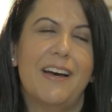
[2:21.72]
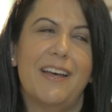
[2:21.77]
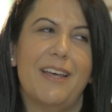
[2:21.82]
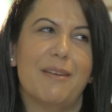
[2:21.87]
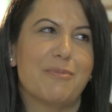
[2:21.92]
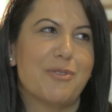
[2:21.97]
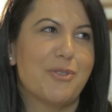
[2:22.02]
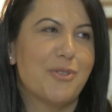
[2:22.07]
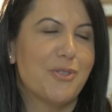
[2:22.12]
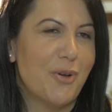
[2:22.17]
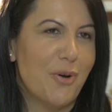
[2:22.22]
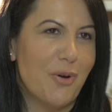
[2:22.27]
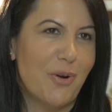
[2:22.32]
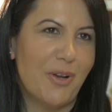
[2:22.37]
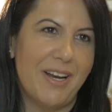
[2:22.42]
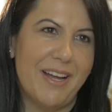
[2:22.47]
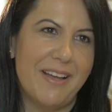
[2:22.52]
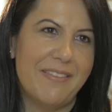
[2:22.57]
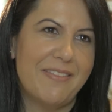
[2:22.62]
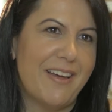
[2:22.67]
I'm so
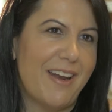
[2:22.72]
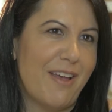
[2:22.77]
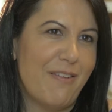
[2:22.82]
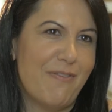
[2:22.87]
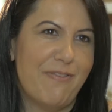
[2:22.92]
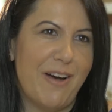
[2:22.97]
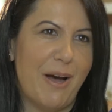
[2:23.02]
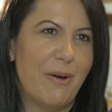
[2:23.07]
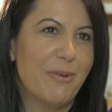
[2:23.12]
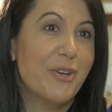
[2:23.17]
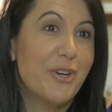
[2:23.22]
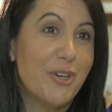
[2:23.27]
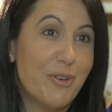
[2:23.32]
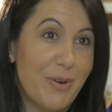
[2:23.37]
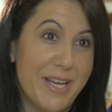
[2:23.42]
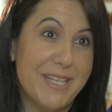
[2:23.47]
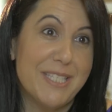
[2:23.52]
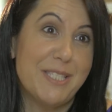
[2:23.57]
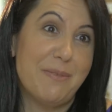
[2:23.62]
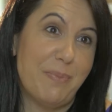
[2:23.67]
glad that I found Gr8
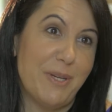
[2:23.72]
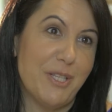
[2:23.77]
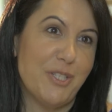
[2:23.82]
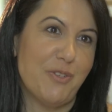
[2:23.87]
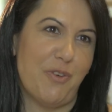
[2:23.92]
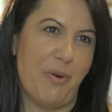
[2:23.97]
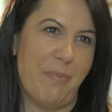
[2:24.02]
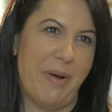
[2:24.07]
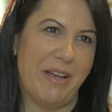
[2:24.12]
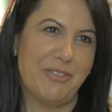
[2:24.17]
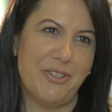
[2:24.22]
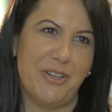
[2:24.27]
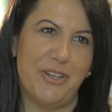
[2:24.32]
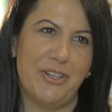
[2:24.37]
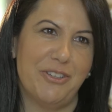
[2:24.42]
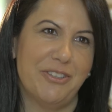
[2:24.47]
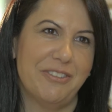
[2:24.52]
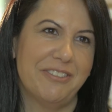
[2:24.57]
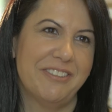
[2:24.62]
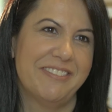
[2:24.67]
Speech for my daughter.
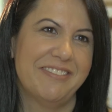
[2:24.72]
